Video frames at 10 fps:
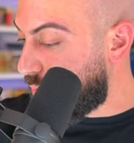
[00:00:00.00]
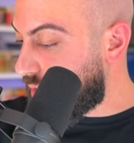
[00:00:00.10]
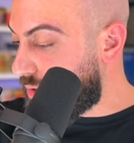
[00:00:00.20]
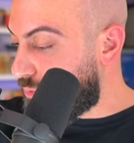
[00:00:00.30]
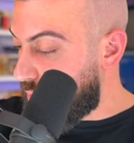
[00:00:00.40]

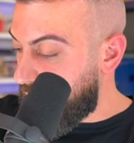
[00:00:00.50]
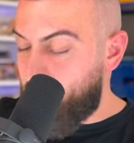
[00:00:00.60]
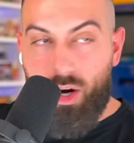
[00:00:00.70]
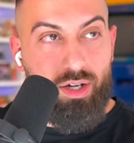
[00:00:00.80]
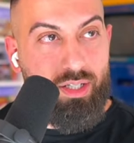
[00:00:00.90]
really, really
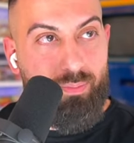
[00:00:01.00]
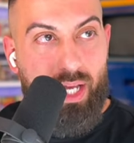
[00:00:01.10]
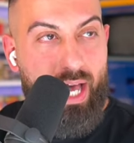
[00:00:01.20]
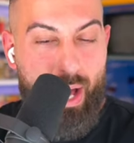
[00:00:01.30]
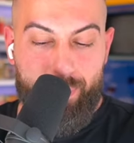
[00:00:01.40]
hard to
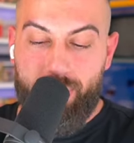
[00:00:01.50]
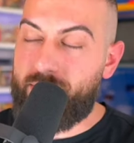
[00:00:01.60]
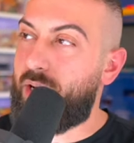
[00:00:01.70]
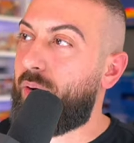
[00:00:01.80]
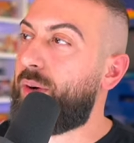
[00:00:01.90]
make happen.
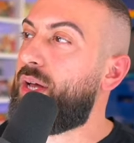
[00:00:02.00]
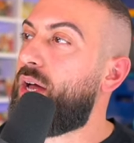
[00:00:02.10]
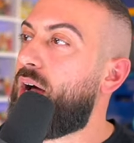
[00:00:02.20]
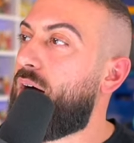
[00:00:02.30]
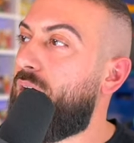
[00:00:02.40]
So
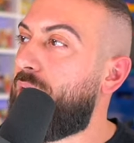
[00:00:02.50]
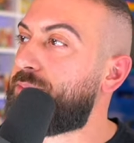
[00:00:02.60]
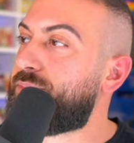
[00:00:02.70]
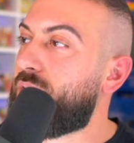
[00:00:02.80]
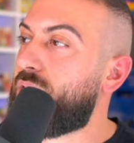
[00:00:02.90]

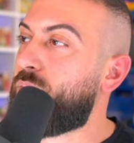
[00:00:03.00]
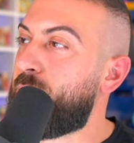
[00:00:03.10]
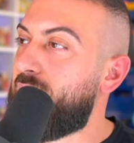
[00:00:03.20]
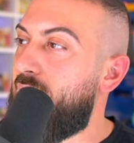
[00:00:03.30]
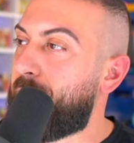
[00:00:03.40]
um, we
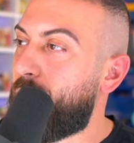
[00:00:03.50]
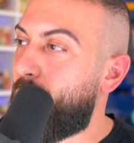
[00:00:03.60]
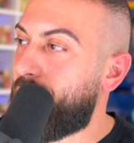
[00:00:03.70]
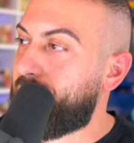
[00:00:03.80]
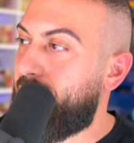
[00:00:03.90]
made it happen
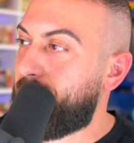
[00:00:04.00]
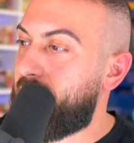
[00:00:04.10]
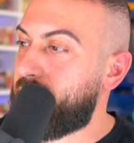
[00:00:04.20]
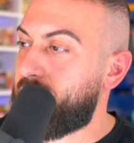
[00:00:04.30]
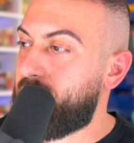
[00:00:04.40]
one time
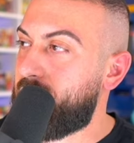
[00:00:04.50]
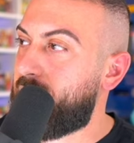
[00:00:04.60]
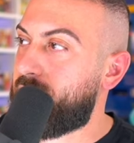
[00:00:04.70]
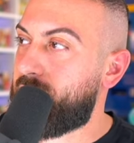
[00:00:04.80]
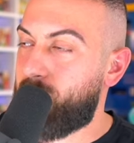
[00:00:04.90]
last year,
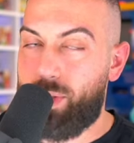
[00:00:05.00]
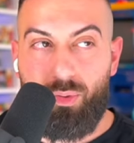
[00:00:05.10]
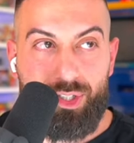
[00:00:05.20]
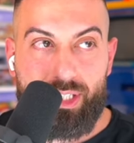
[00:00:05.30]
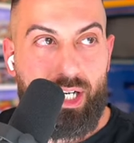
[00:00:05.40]
and this will be the
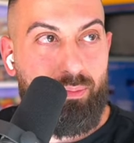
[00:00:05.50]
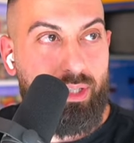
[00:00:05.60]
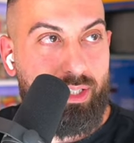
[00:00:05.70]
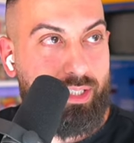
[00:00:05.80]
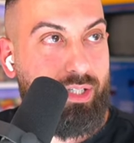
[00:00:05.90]
one time
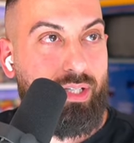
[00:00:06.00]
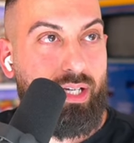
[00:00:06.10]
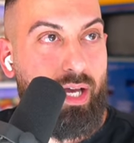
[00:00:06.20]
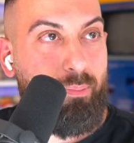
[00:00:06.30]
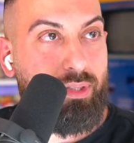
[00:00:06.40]
this year that
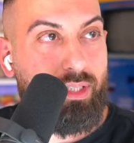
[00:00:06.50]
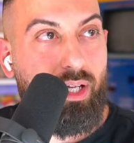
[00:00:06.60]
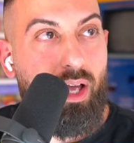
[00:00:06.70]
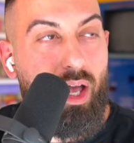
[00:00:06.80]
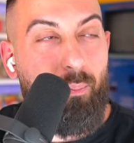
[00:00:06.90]
happens.
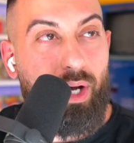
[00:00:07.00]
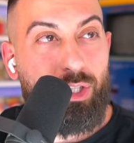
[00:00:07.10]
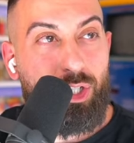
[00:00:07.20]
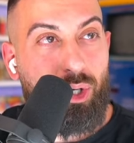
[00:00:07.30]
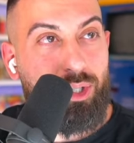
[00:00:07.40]
But
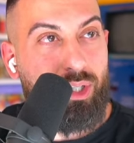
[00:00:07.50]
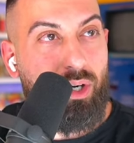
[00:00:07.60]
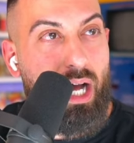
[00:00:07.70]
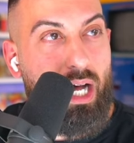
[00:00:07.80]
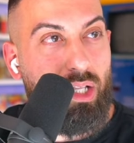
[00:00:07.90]
the Charizard
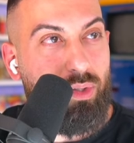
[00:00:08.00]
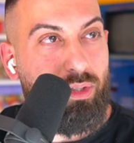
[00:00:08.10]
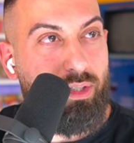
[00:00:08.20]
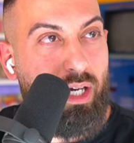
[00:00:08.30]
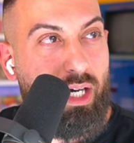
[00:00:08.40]
Hollow,
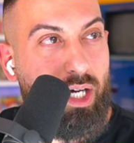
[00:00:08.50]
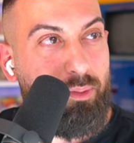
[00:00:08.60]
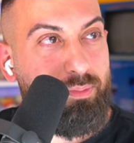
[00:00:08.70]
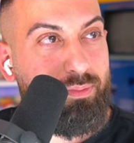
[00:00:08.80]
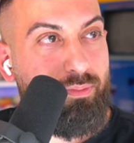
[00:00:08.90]

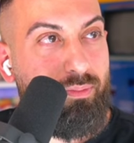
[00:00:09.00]
um,